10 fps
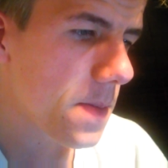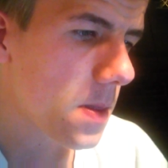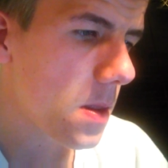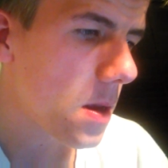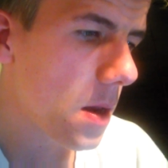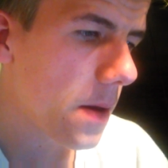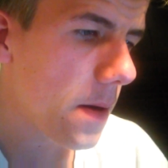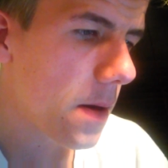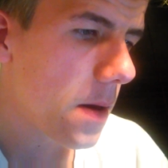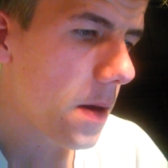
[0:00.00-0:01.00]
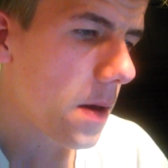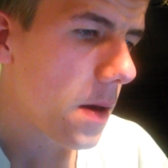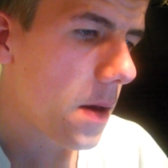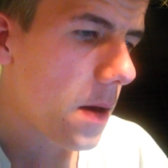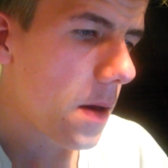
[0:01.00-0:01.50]

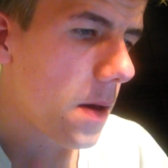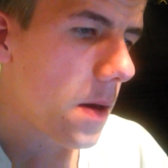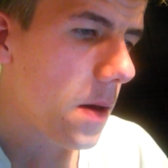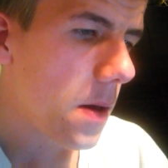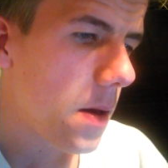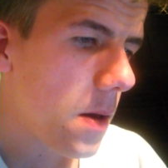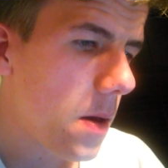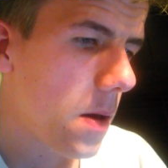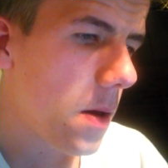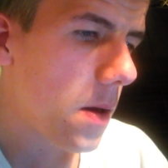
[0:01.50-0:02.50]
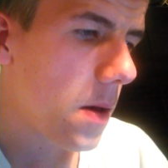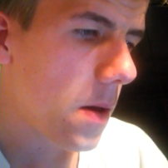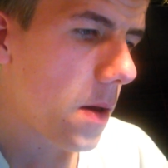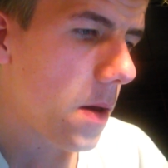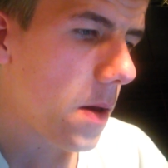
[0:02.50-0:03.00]

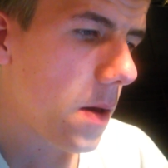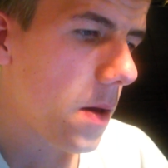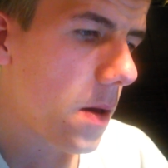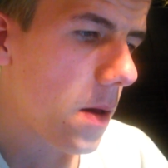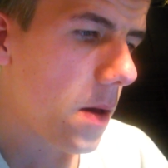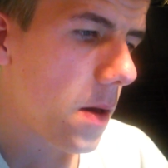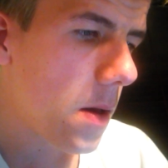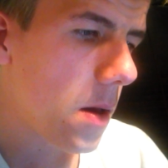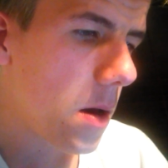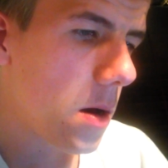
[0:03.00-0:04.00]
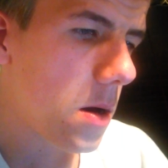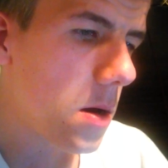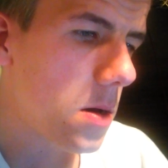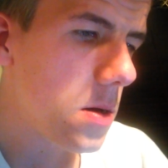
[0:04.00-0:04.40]
(no one is talking)